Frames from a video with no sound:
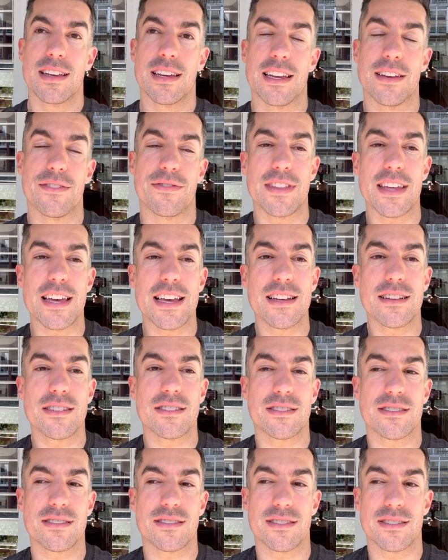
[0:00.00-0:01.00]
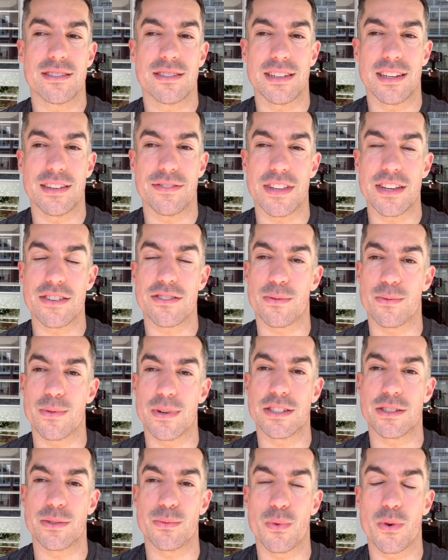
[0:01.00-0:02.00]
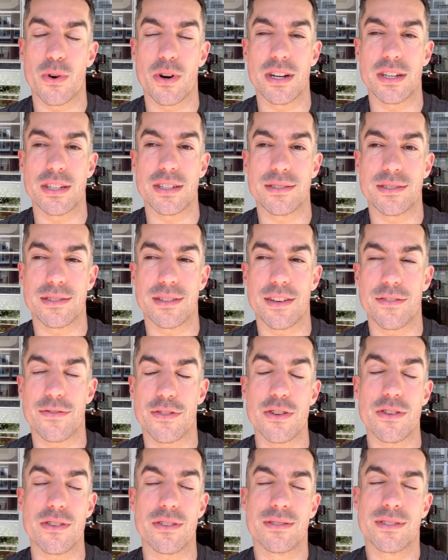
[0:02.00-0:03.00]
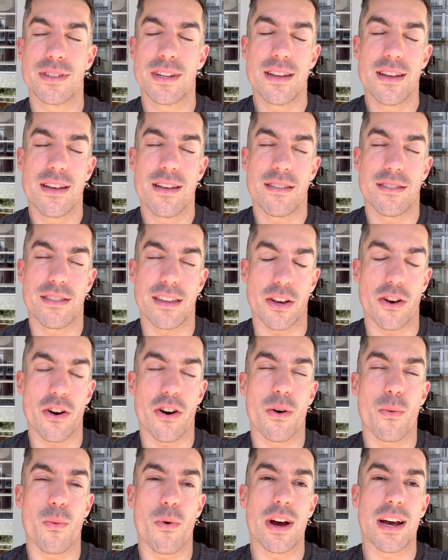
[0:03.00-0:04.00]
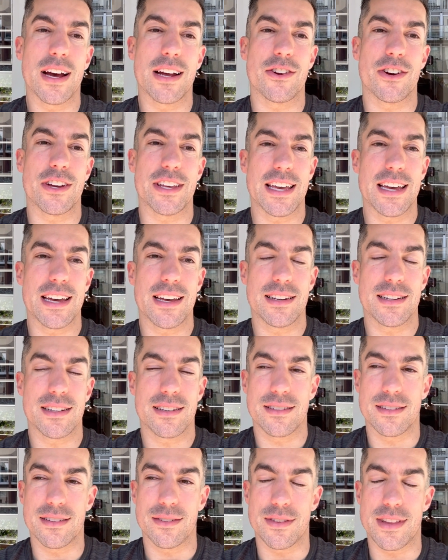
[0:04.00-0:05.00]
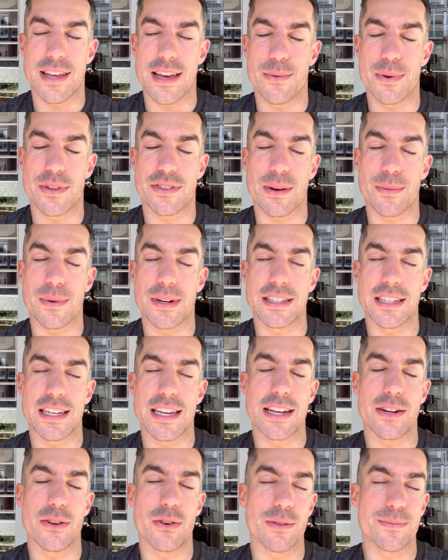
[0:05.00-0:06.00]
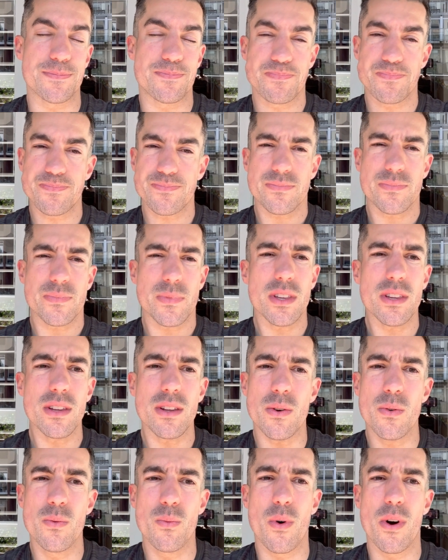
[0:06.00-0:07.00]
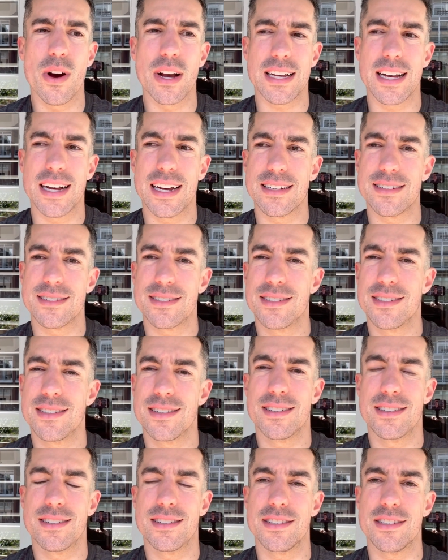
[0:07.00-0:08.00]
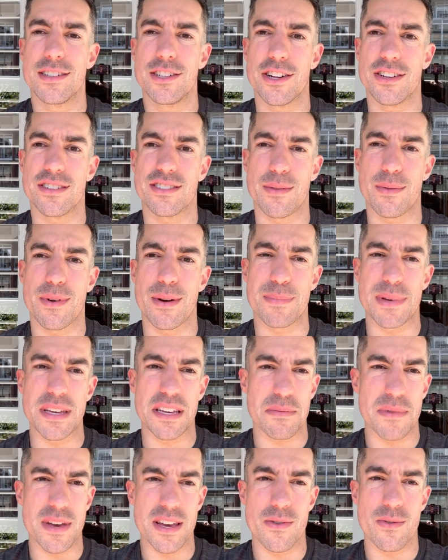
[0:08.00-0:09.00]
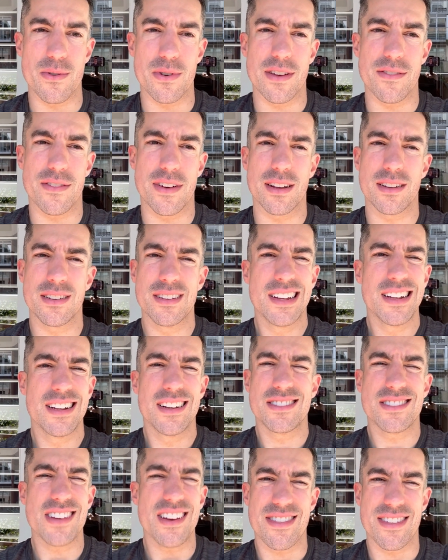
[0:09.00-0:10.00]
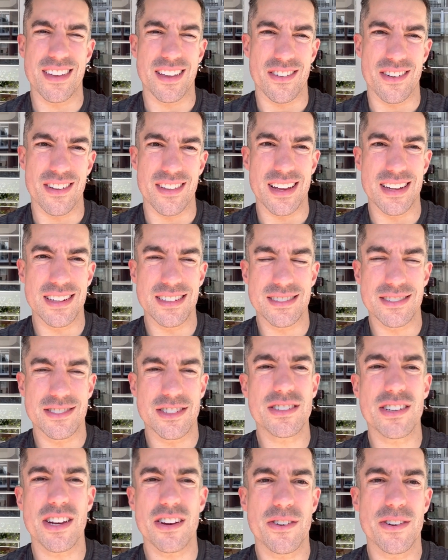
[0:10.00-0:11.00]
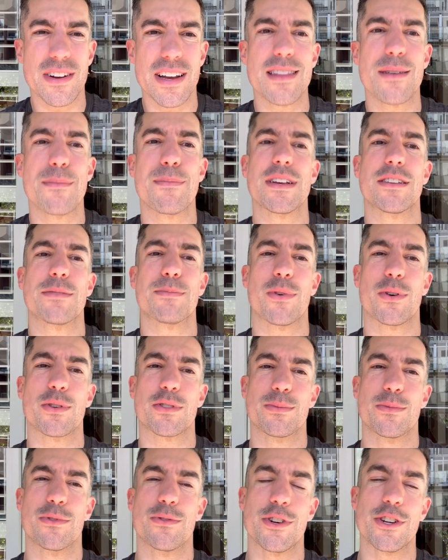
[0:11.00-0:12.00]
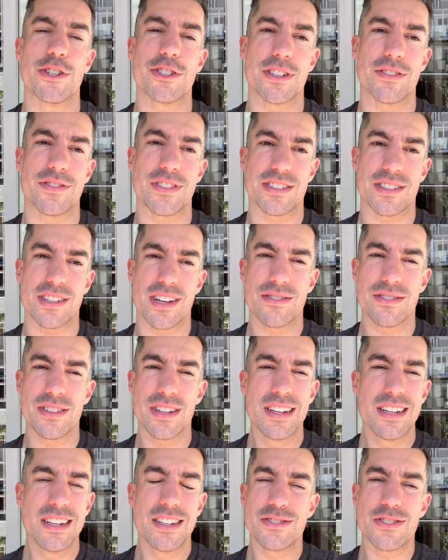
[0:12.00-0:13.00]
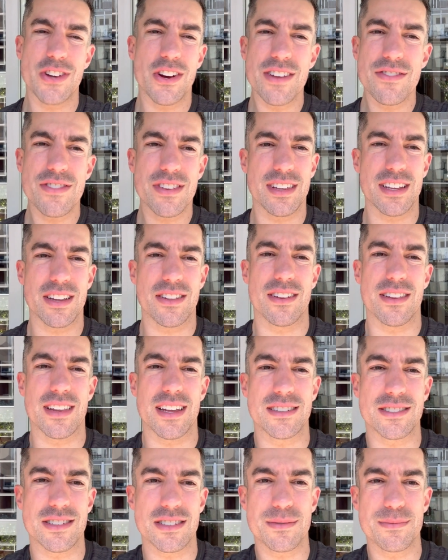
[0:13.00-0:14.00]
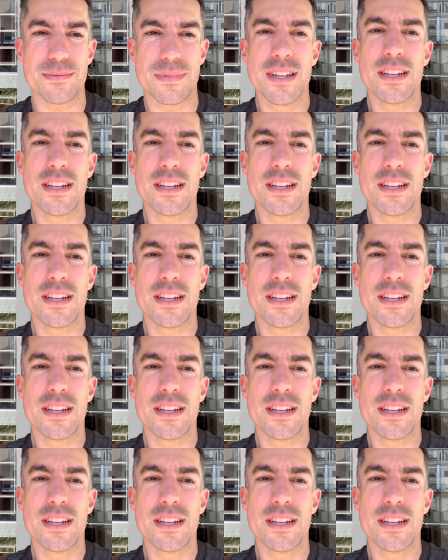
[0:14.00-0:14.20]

if there's, if there's a reason why, if you think, oh, why aren't I yet there with someone yet? Or why can't you know someone picked me or whatever. Don't think like that. Just go create the best possible version of yourself. Don't ever think like that. Just